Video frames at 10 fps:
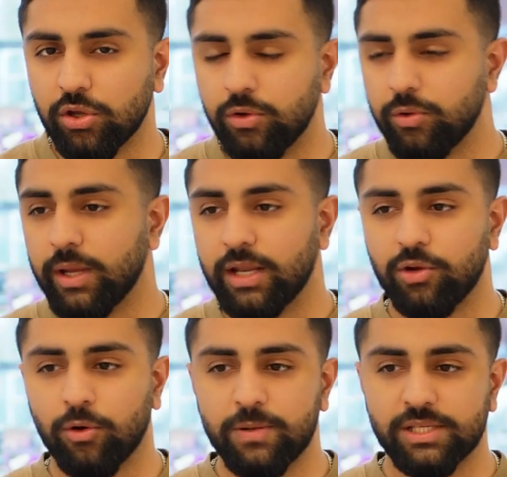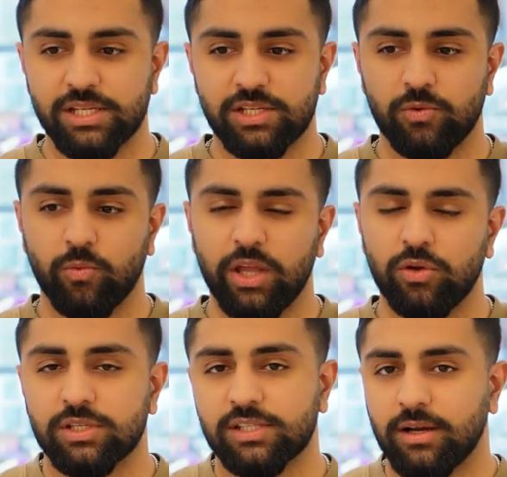you, in your position where
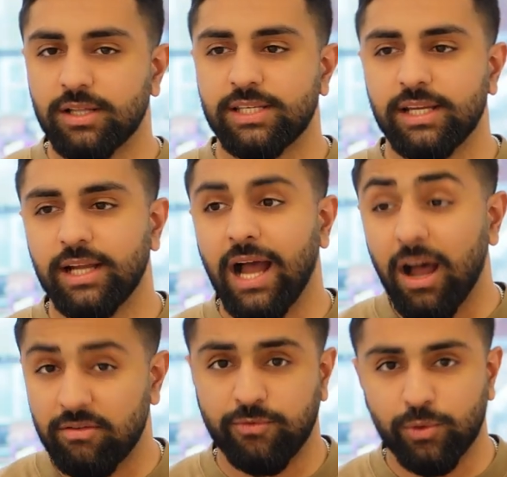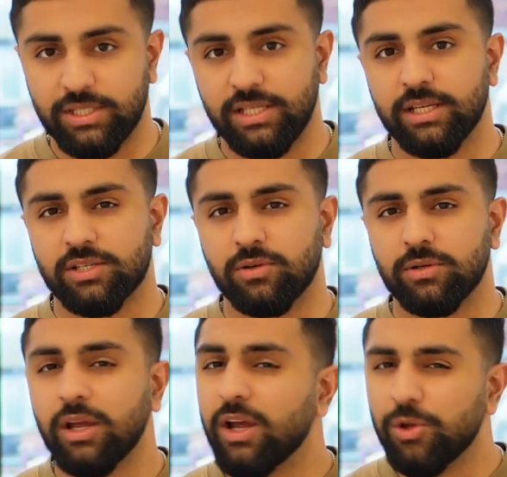you're starting at 40 years
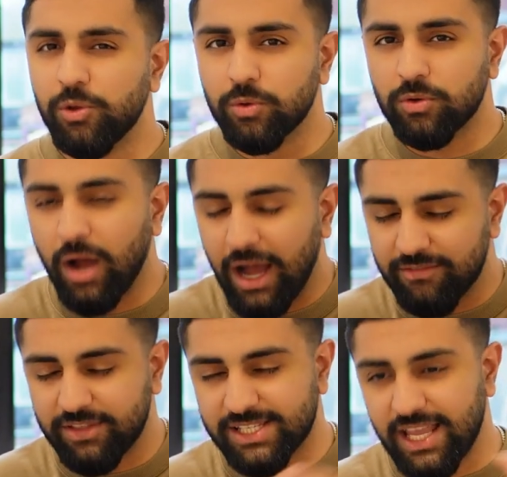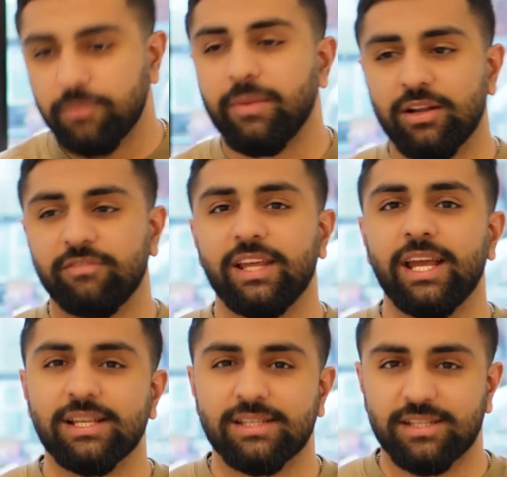old, you will not have the same amount of
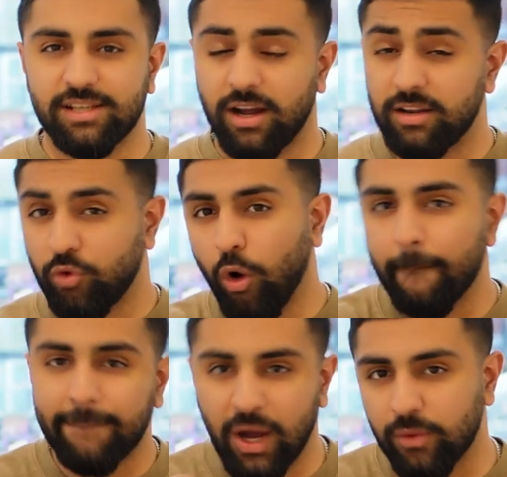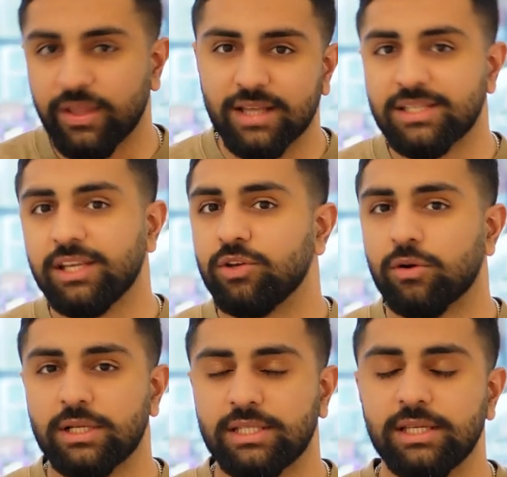years to kind of compound that
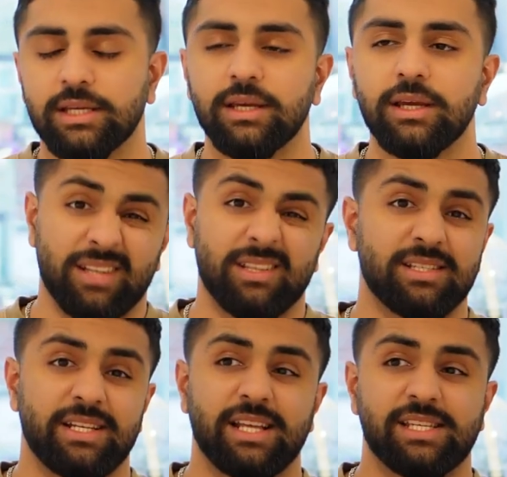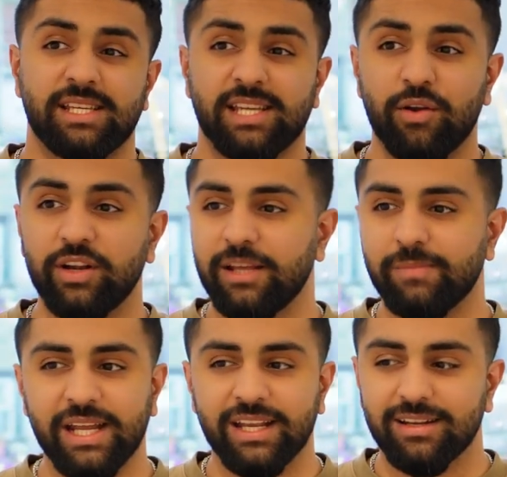seniority. But that doesn't
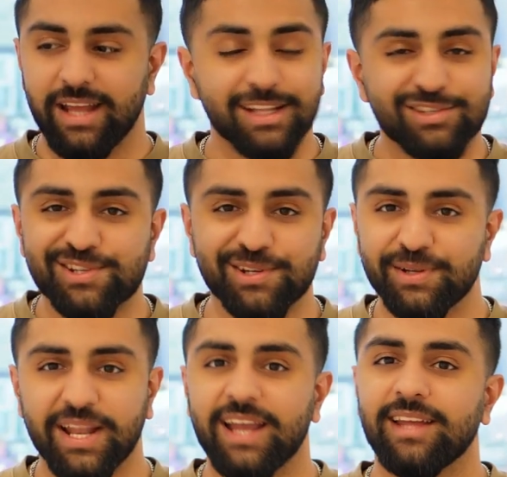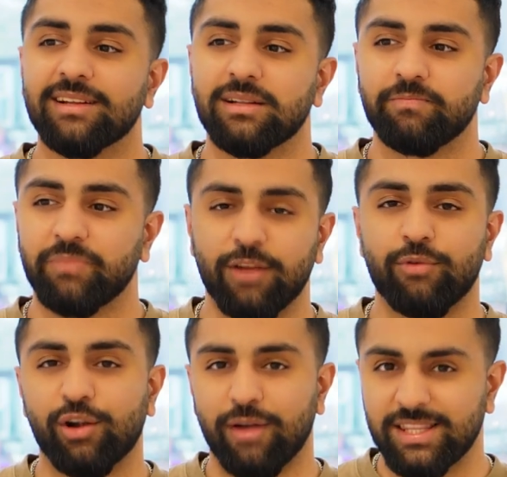necessarily mean it's too late. It's
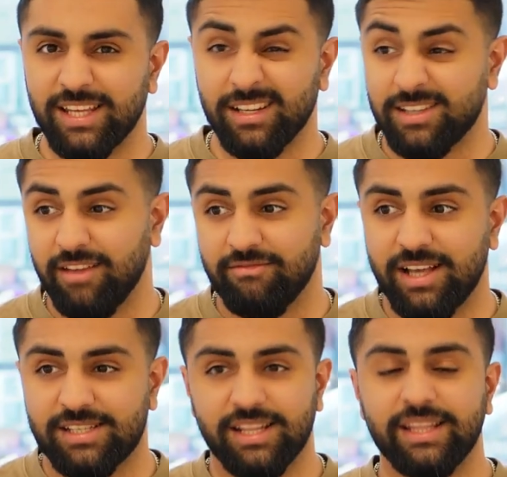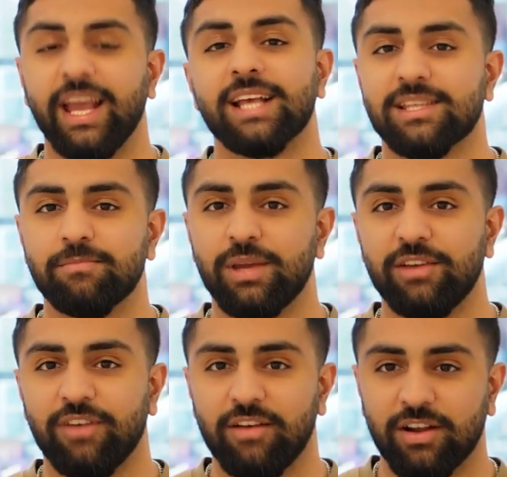like regretting to invest in the
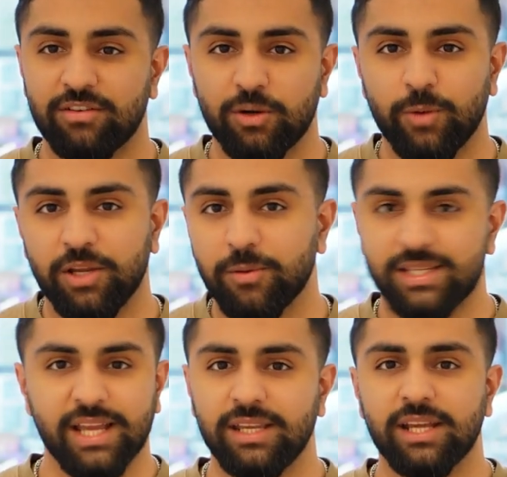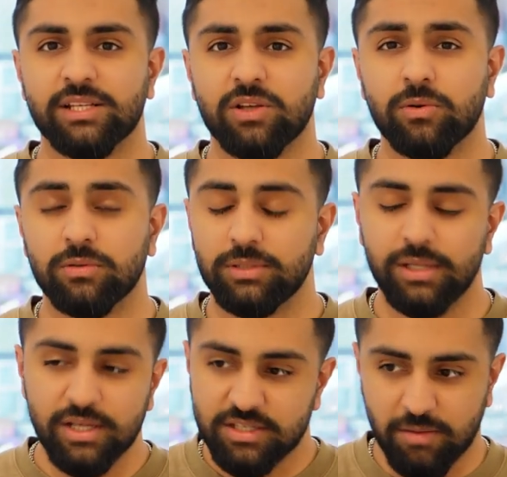S&P 500 when you were 10 years old.
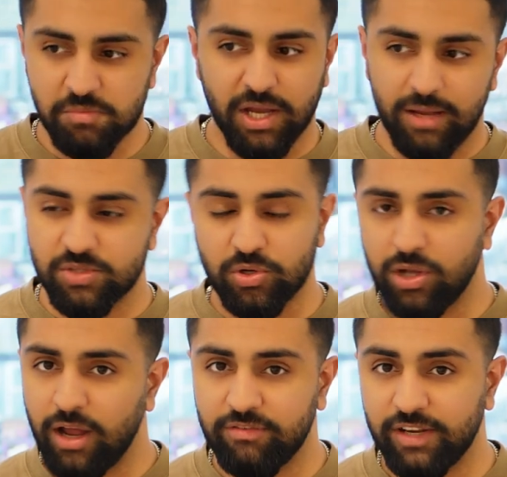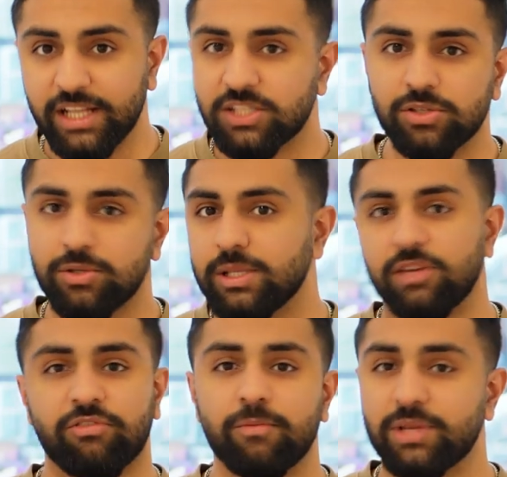Sometimes your life leads you to a
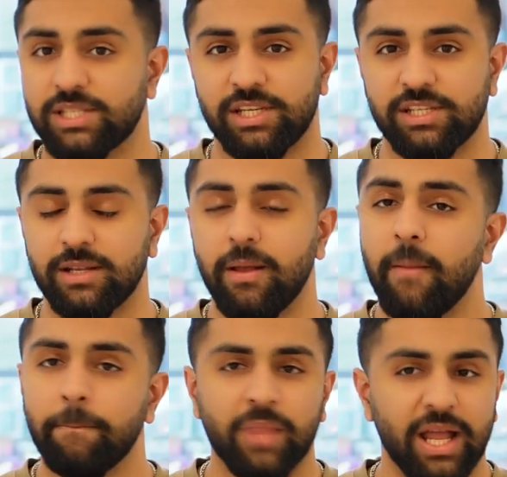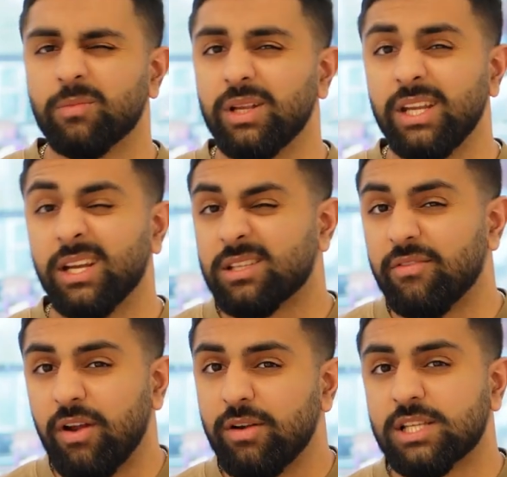different position. Ultimately, it's
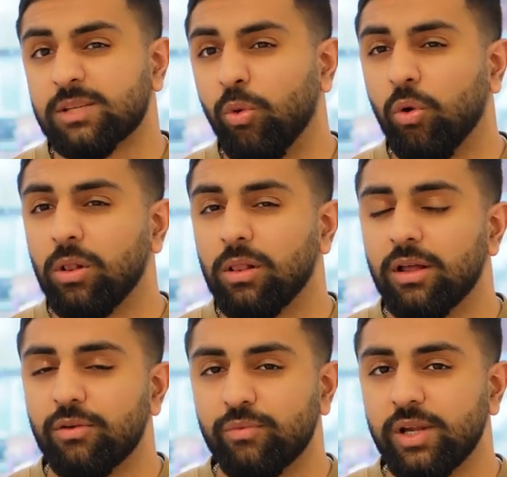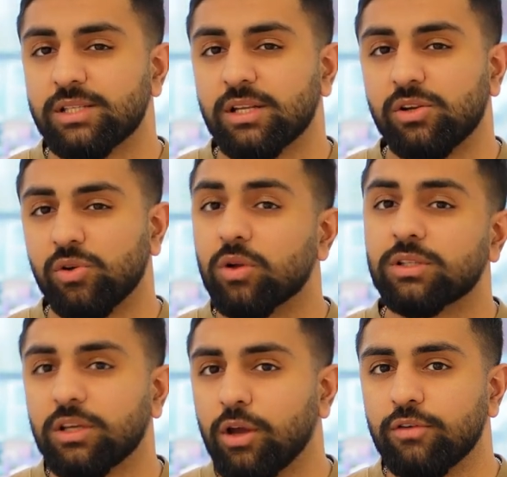a very small reason
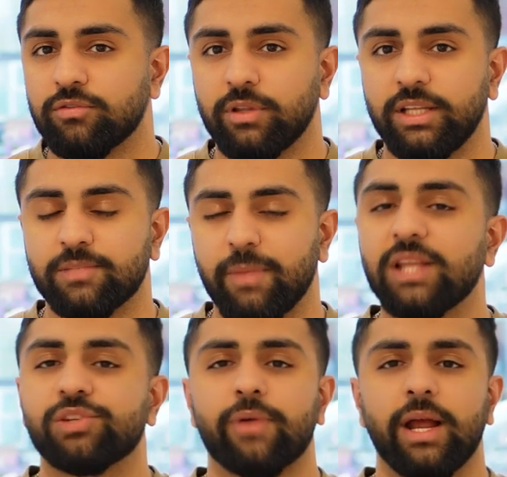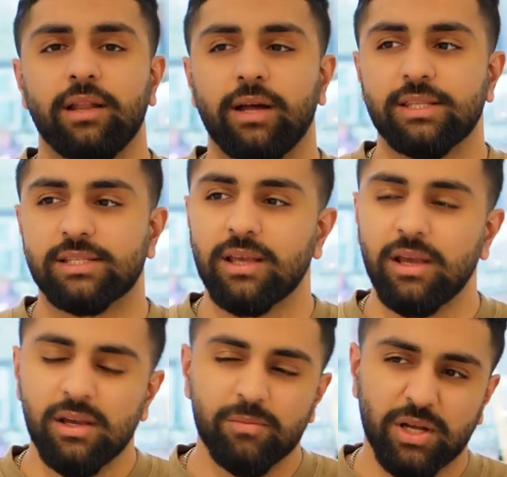not to go for these major
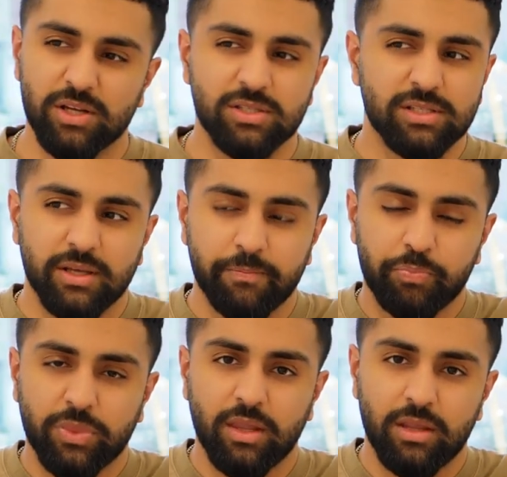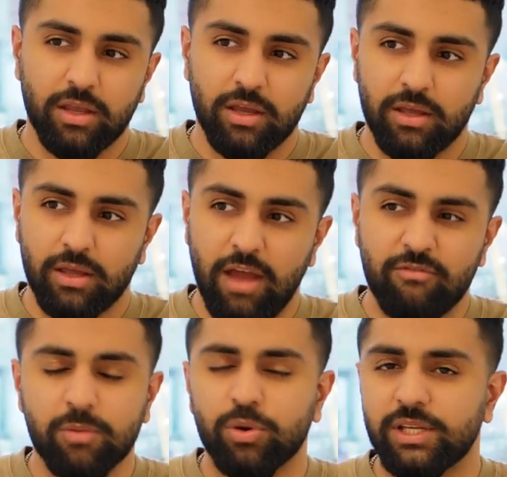airlines, because
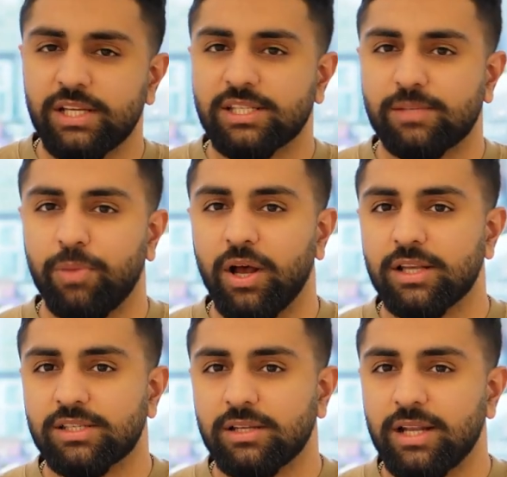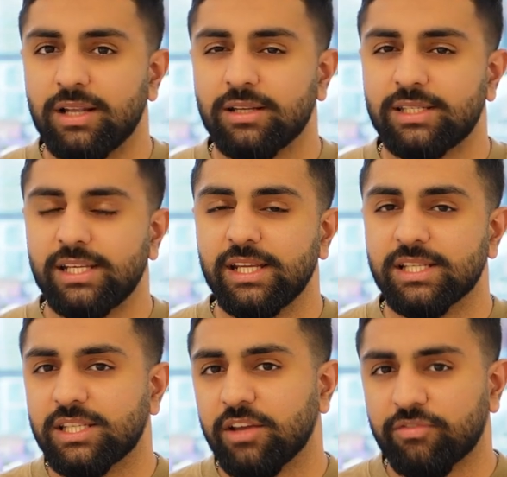everybody's personality
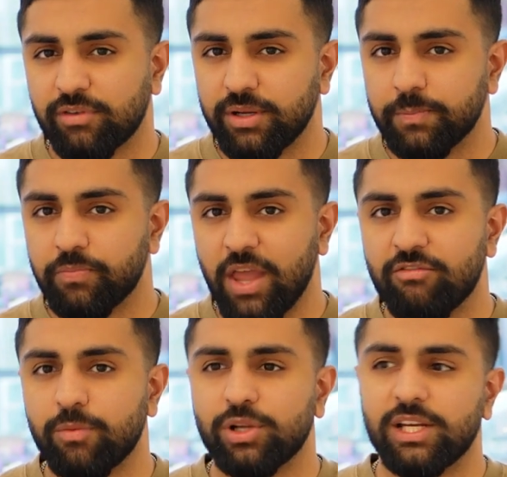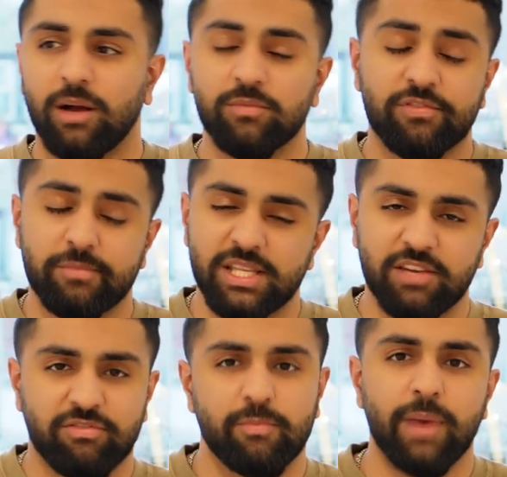is different. Everybody comes from a
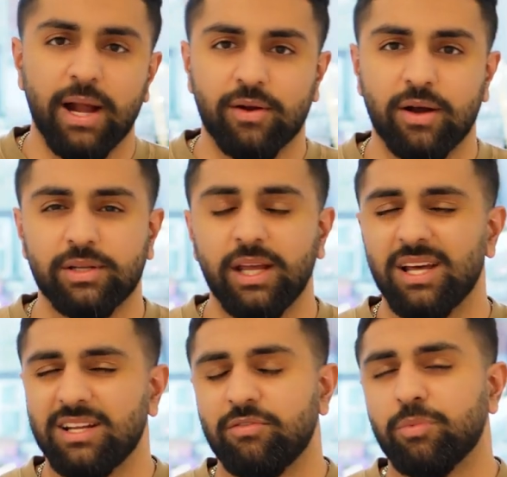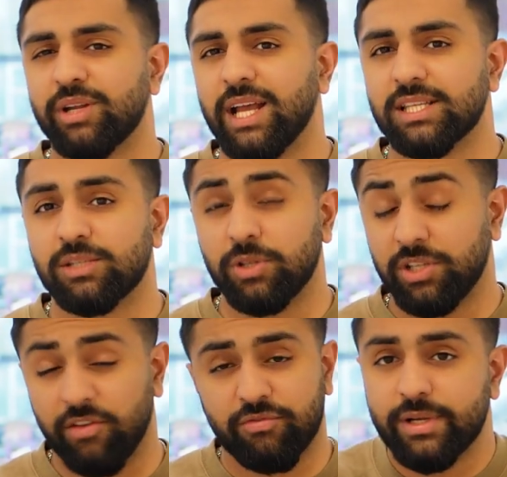different background and everybody has
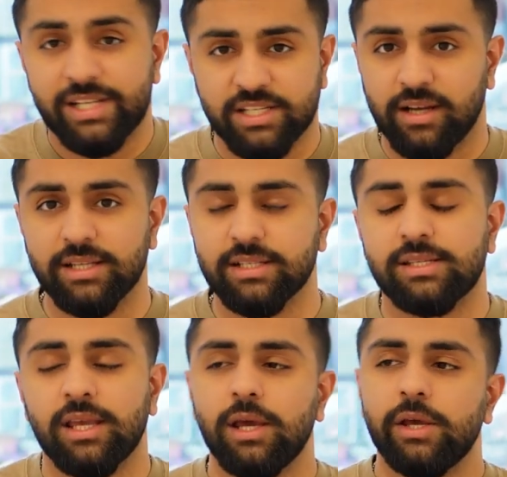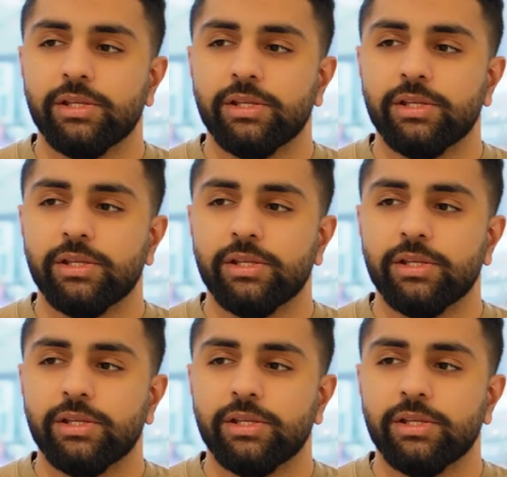different desires.